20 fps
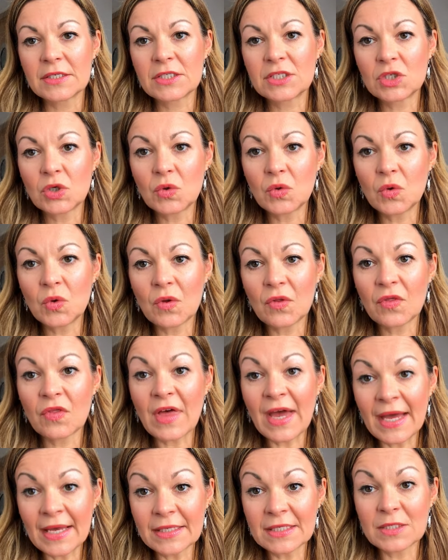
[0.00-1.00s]
So
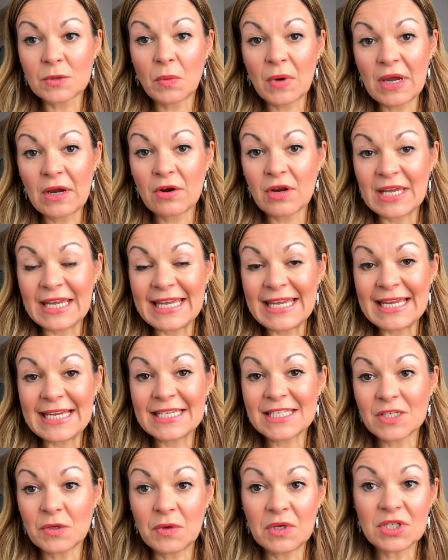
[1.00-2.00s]
that's where he
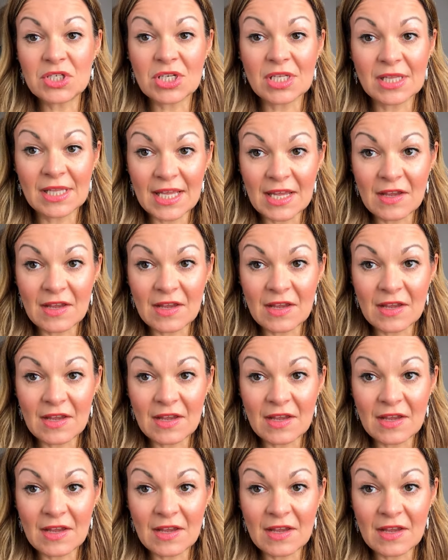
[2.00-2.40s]
is going to